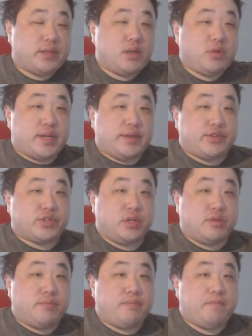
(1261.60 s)
Okay,
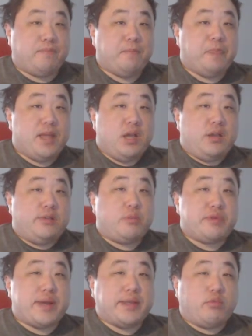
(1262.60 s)
so
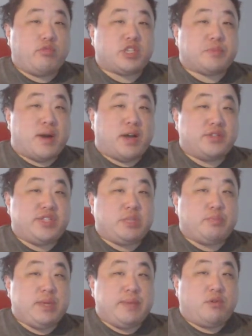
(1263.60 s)
normally I don't respond to these
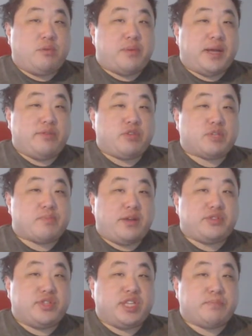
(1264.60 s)
people, but I did
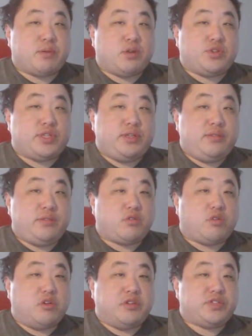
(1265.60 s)
respond to this person
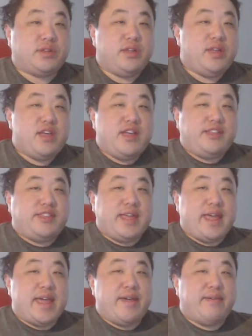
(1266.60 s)
because
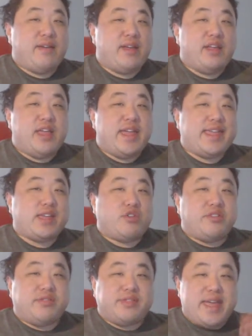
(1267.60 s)
they
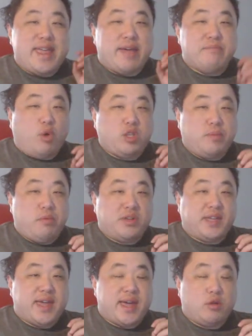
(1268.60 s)
either they have multiple
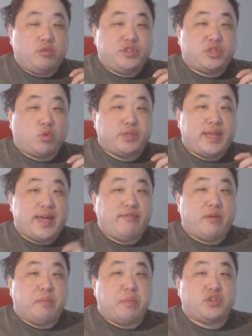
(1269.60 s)
accounts or they have
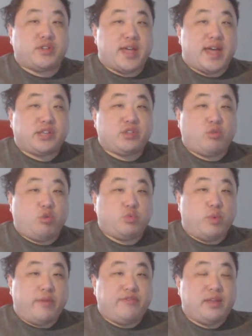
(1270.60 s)
a bunch of assholes
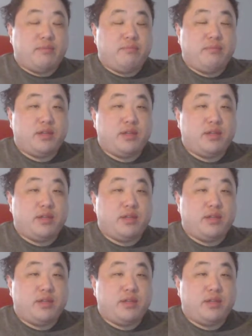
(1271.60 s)
with him.